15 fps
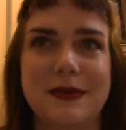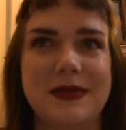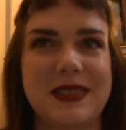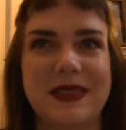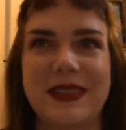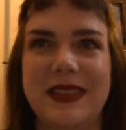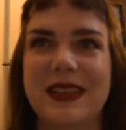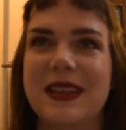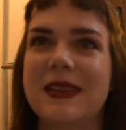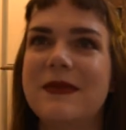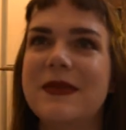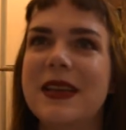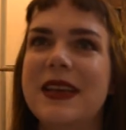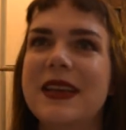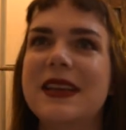of doing
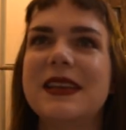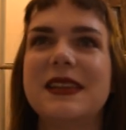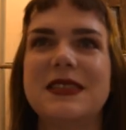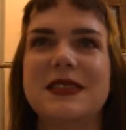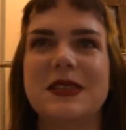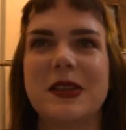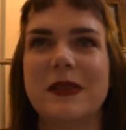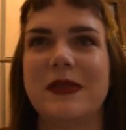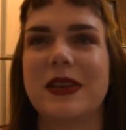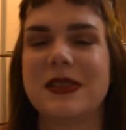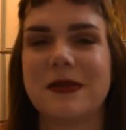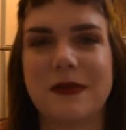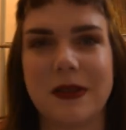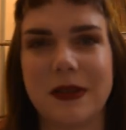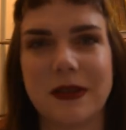them. I still have yet
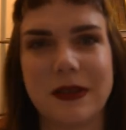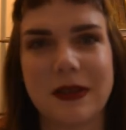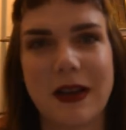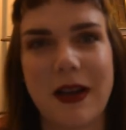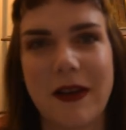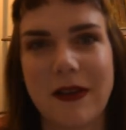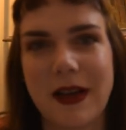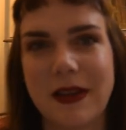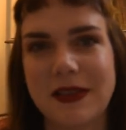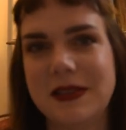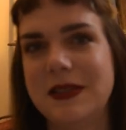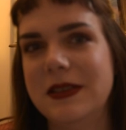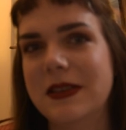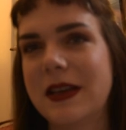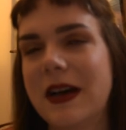to figure out how to
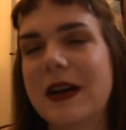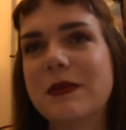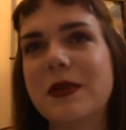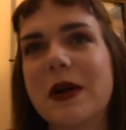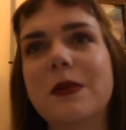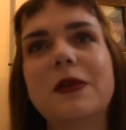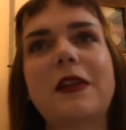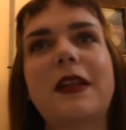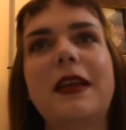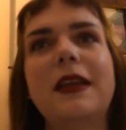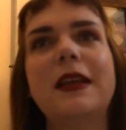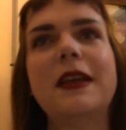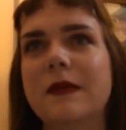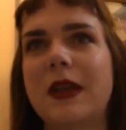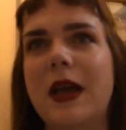do that properly.
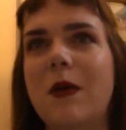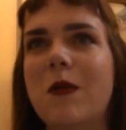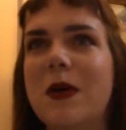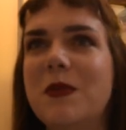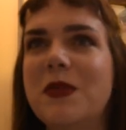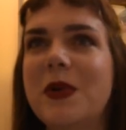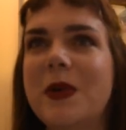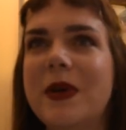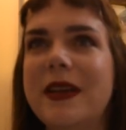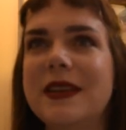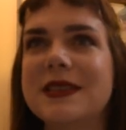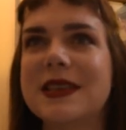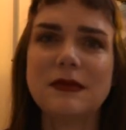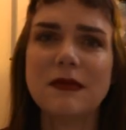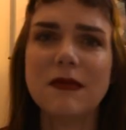At one
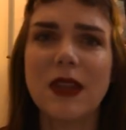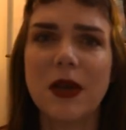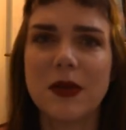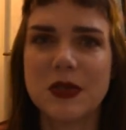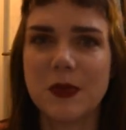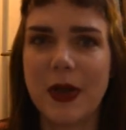point, I was